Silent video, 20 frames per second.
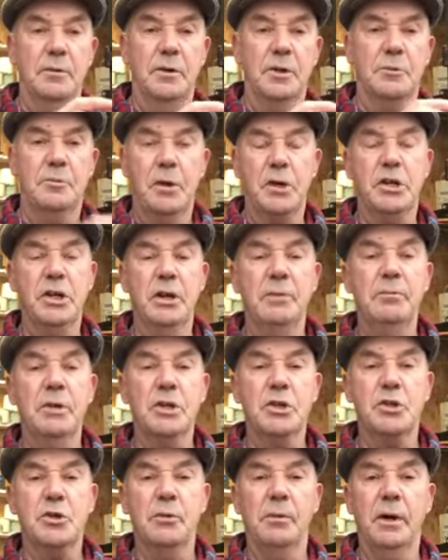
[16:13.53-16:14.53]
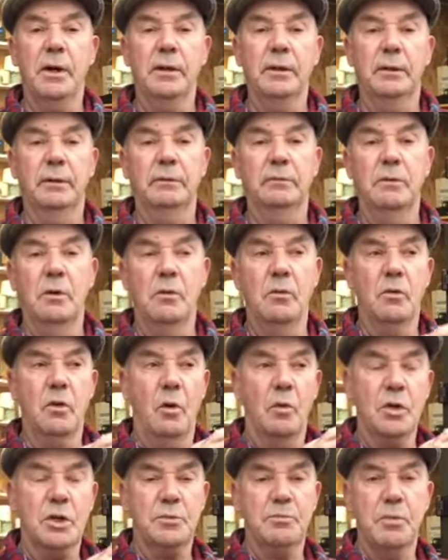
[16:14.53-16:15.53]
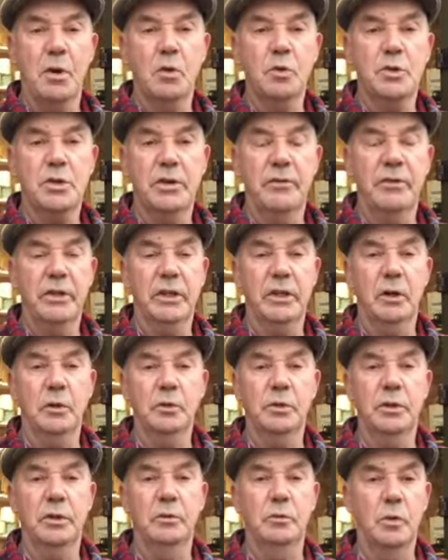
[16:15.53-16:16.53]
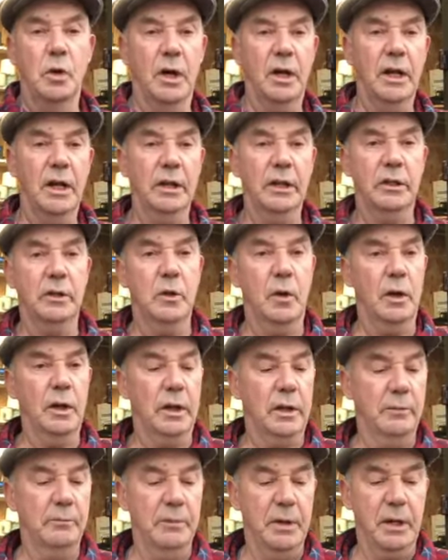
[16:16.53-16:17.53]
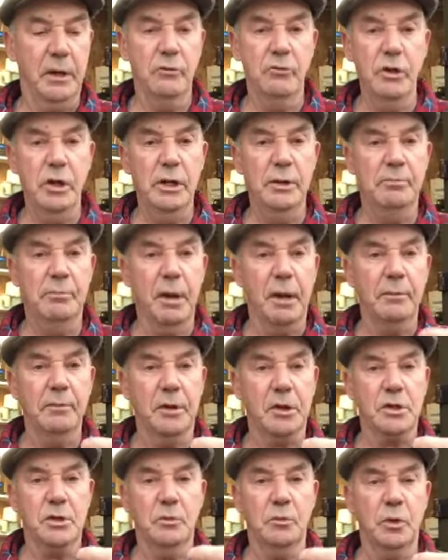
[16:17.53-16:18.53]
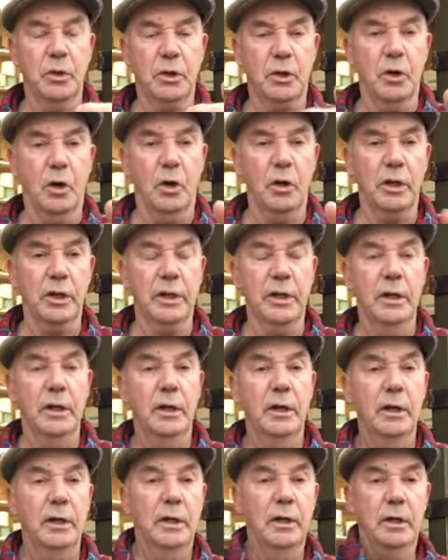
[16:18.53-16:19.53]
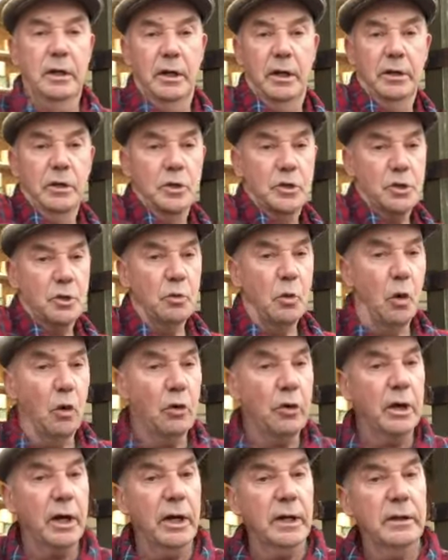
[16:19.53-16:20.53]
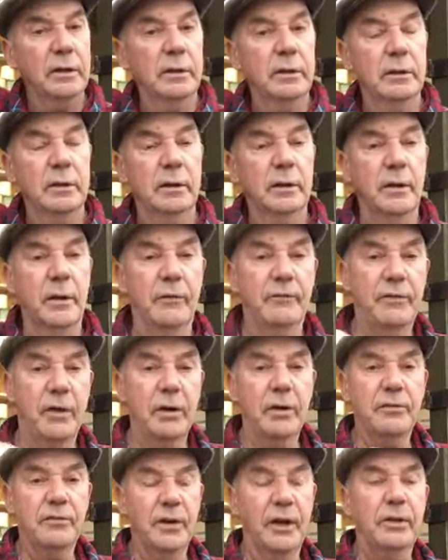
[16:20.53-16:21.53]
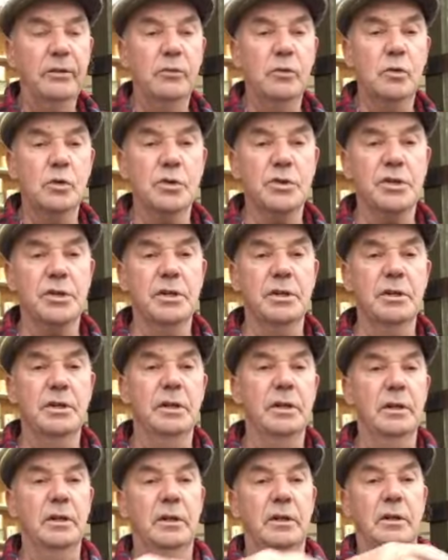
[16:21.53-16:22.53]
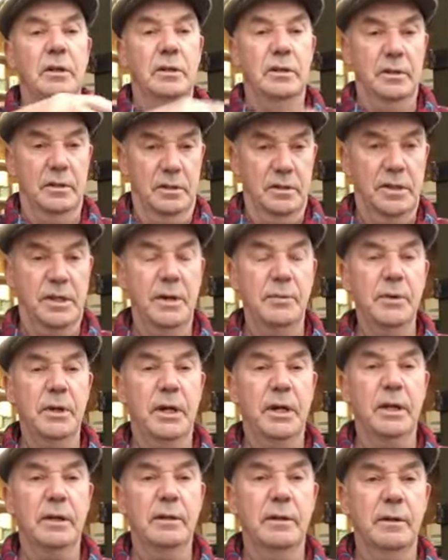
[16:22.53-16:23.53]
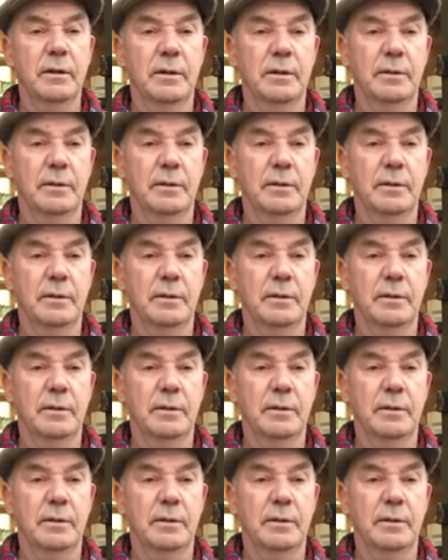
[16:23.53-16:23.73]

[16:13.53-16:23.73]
Especially in midsummer, when we've got the sprouts and everything out. What I like to do, I like to make a really big mix up with the garlic and use a watering can, a very fine rose. Same again,